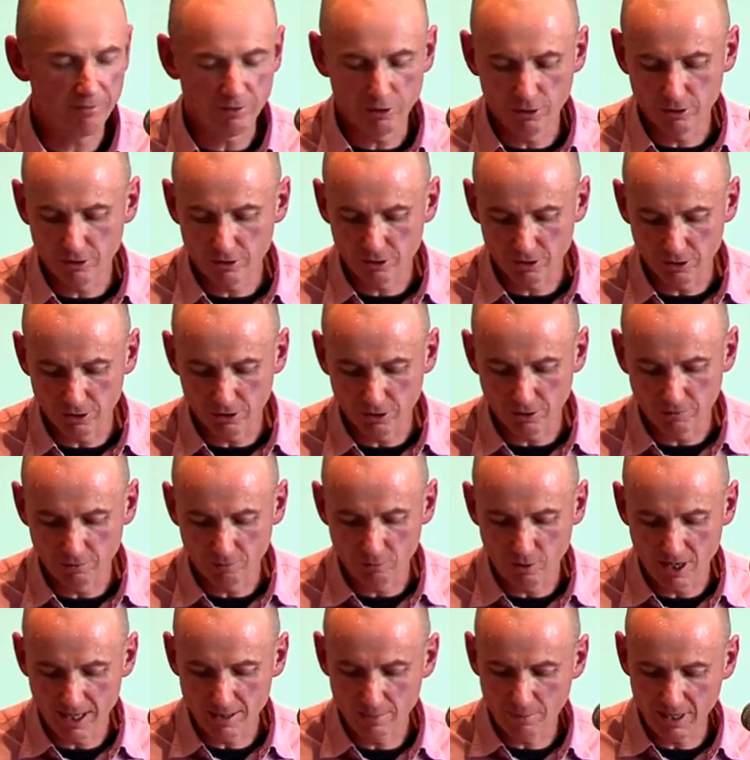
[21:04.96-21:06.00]
of users of
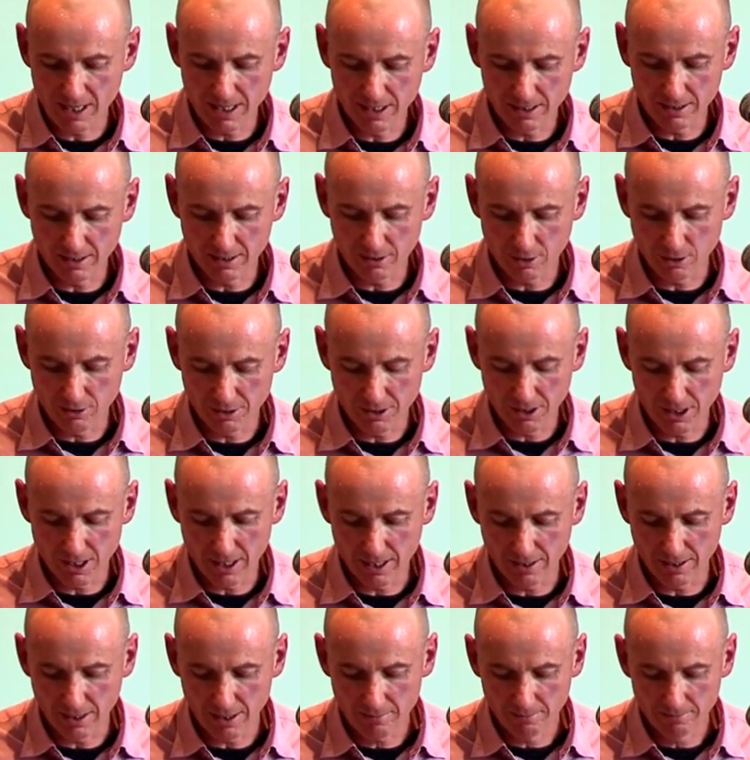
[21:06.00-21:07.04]
one basin got
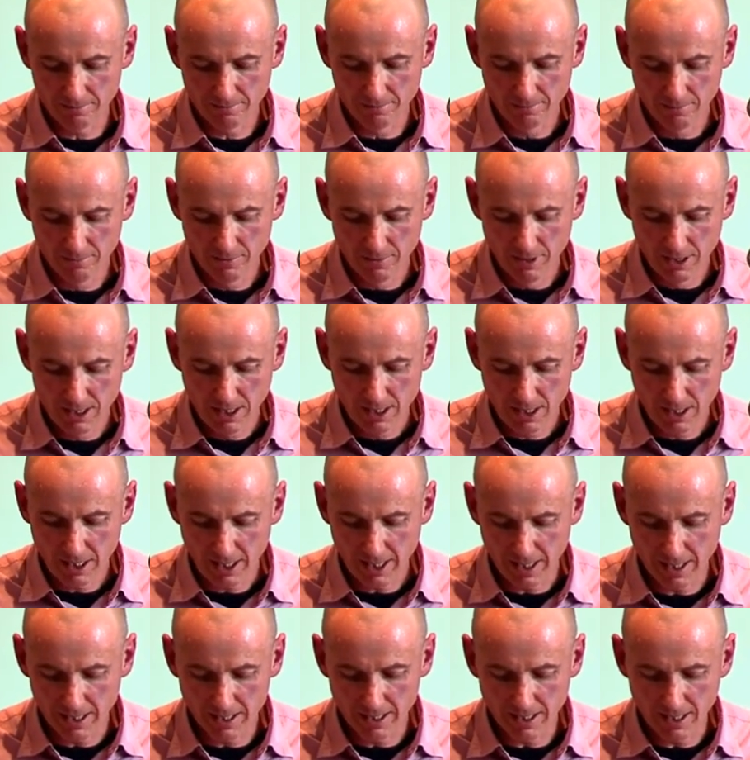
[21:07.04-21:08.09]
together
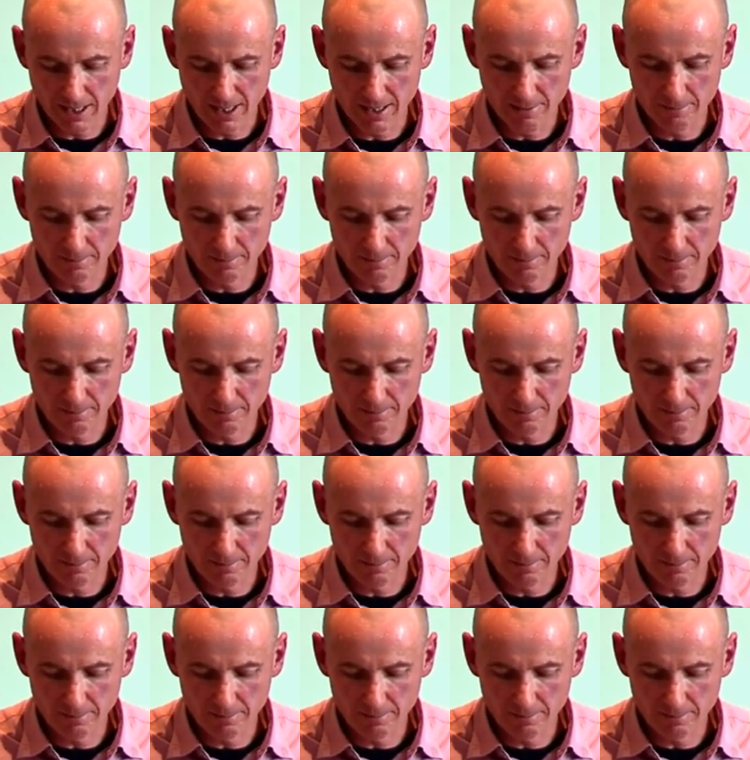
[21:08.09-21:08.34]
and